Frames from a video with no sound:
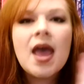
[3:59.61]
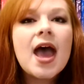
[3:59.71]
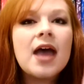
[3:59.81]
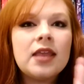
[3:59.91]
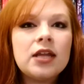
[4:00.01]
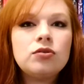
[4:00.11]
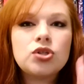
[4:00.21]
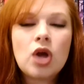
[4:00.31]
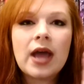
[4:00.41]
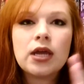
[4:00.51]
and then you
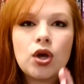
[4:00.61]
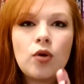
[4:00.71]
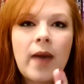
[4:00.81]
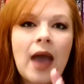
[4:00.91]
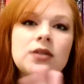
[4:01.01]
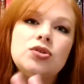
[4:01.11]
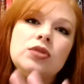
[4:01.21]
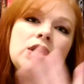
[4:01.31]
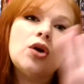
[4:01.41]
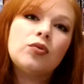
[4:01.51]
try and back to
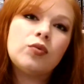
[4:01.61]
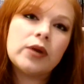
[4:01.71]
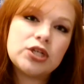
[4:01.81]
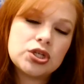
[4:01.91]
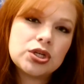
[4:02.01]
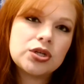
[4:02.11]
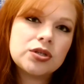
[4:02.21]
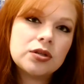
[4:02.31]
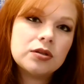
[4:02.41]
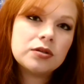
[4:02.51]
the original
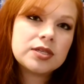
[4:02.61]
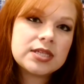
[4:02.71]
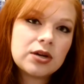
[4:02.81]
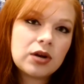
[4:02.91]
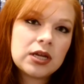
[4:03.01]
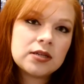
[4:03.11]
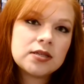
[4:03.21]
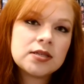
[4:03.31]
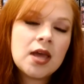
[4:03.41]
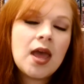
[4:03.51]
series,